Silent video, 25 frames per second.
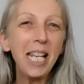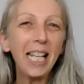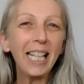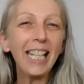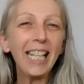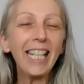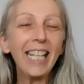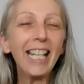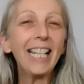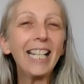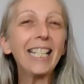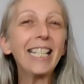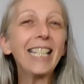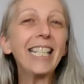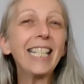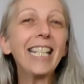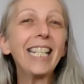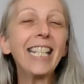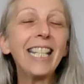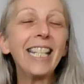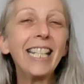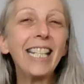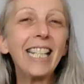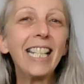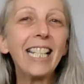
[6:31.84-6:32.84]
the
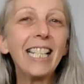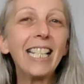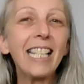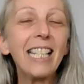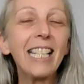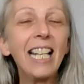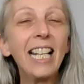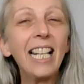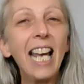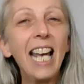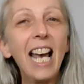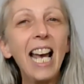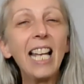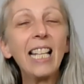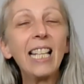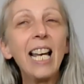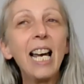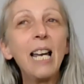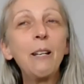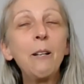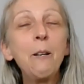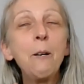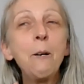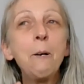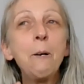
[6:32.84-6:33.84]
idea is that
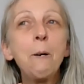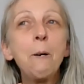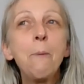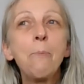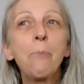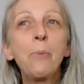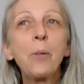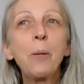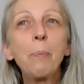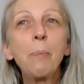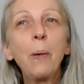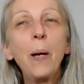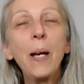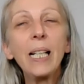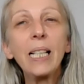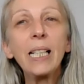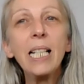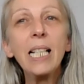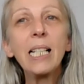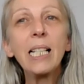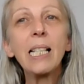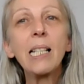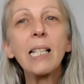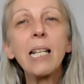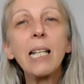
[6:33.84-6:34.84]
that
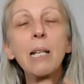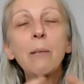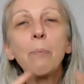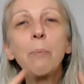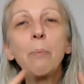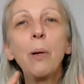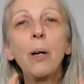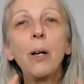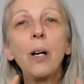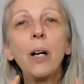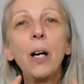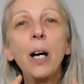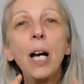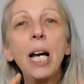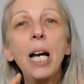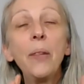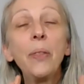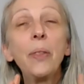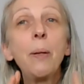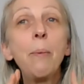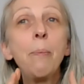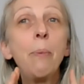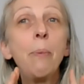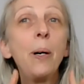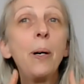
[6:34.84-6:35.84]
pregnancy and
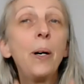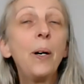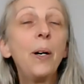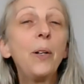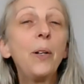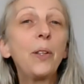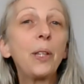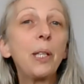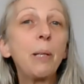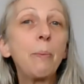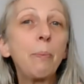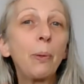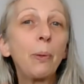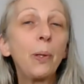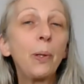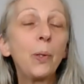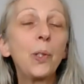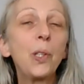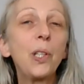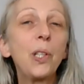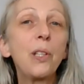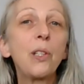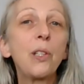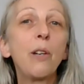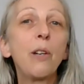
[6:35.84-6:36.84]
the birth, the
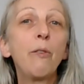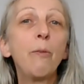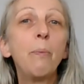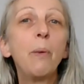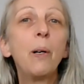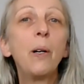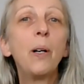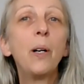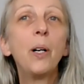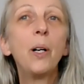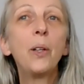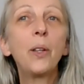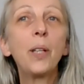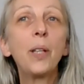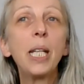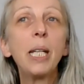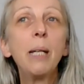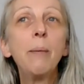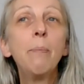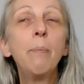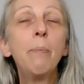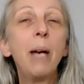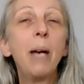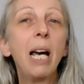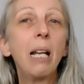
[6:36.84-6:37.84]
process of birth,
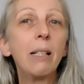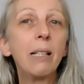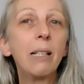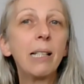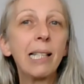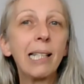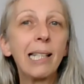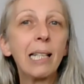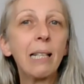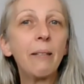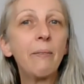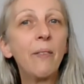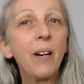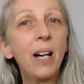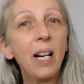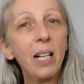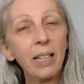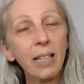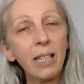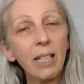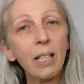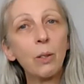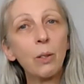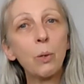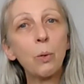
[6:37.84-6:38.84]
imbalance the
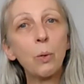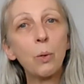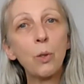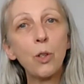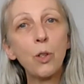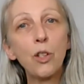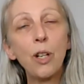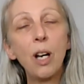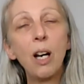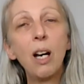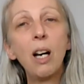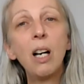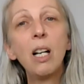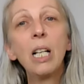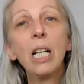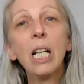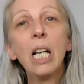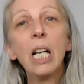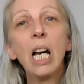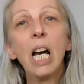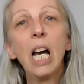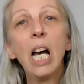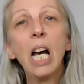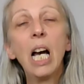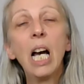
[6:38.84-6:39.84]
vata dosha
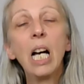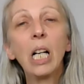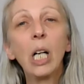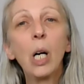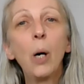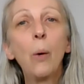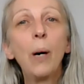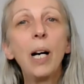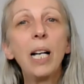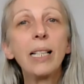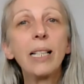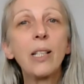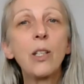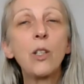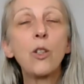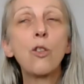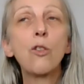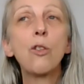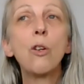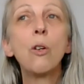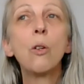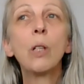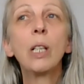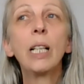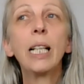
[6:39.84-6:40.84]
quite
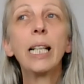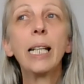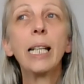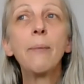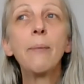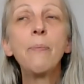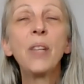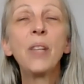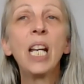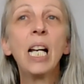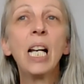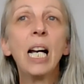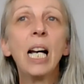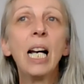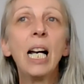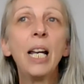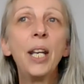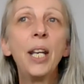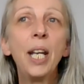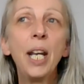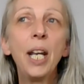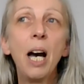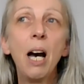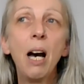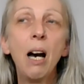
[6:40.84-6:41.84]
strongly, and
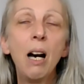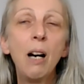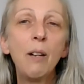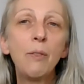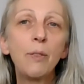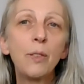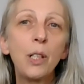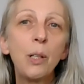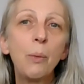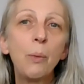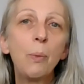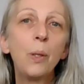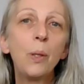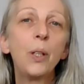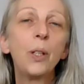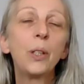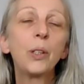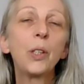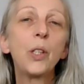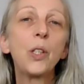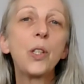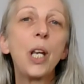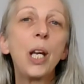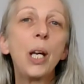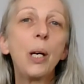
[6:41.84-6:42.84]
then
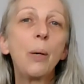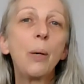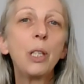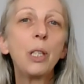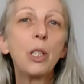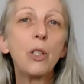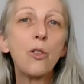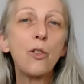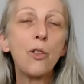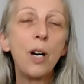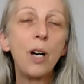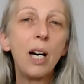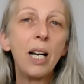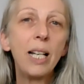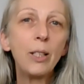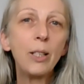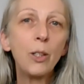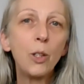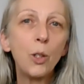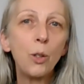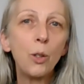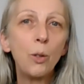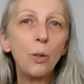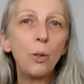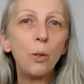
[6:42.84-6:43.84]
afterwards we try
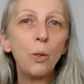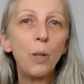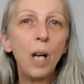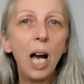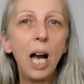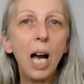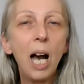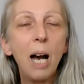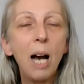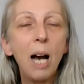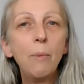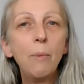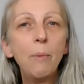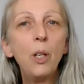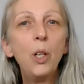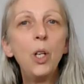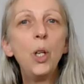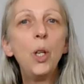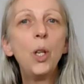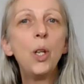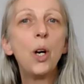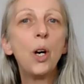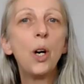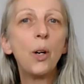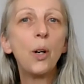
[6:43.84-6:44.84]
to
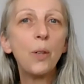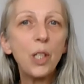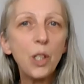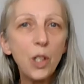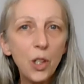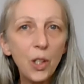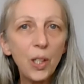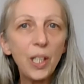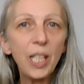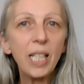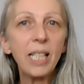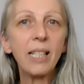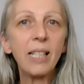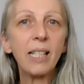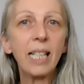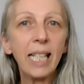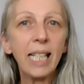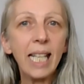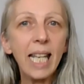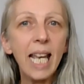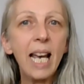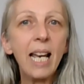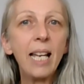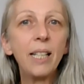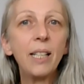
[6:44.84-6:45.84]
nourish this
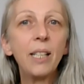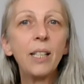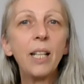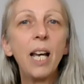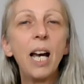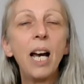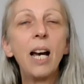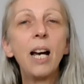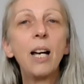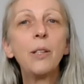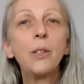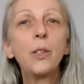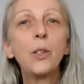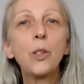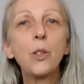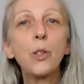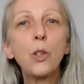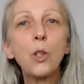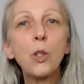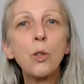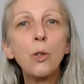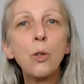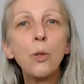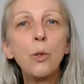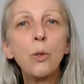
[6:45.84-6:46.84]
again, and
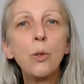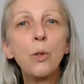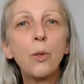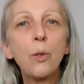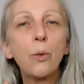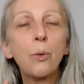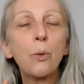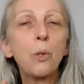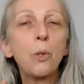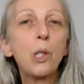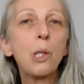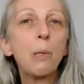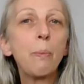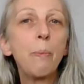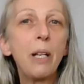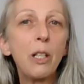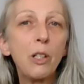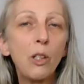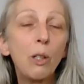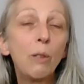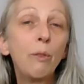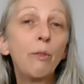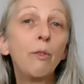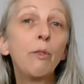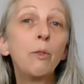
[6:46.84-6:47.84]
through
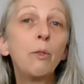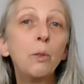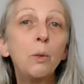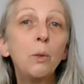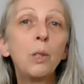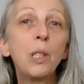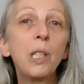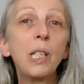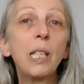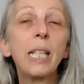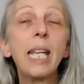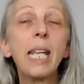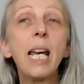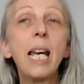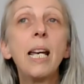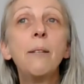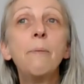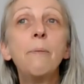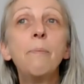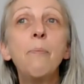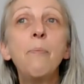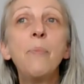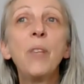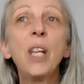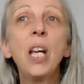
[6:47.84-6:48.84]
special food
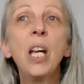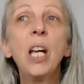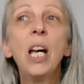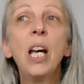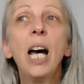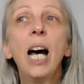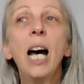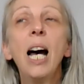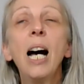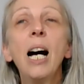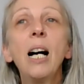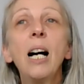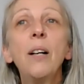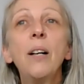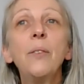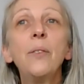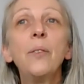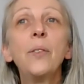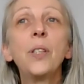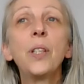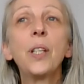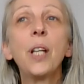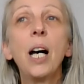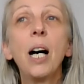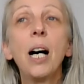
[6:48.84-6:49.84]
again.
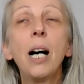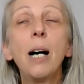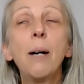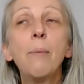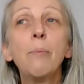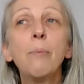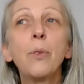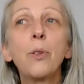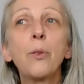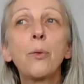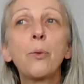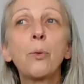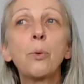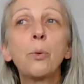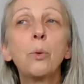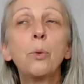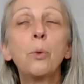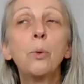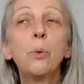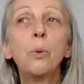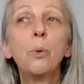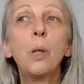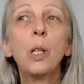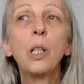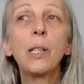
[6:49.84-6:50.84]
And
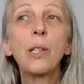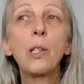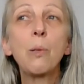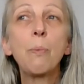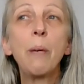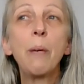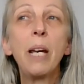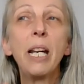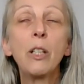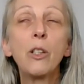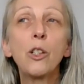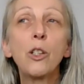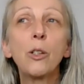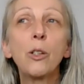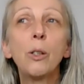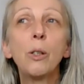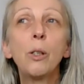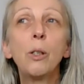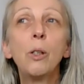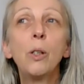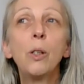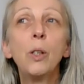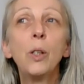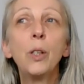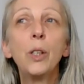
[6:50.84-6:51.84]
through
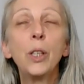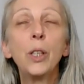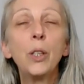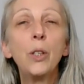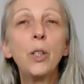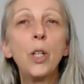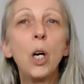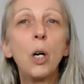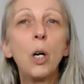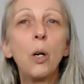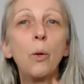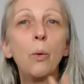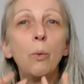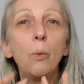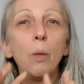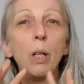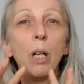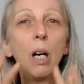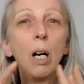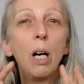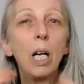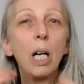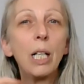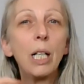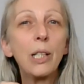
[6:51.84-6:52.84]
special,
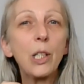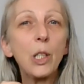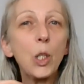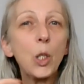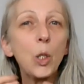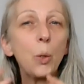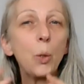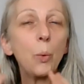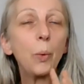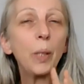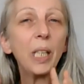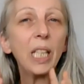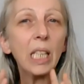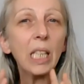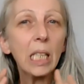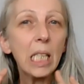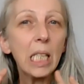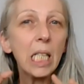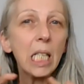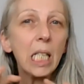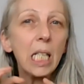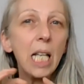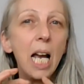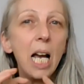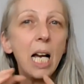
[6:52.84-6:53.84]

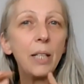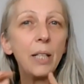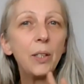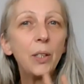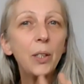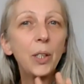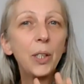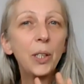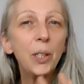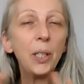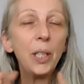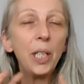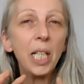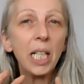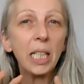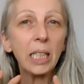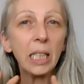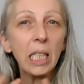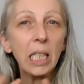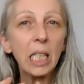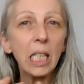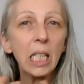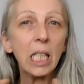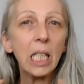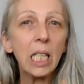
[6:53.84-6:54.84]
sweet and
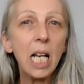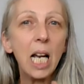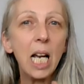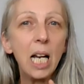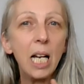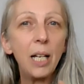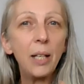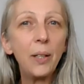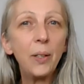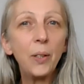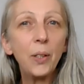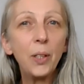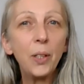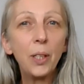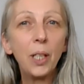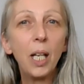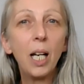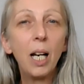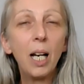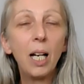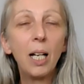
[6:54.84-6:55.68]
nutty and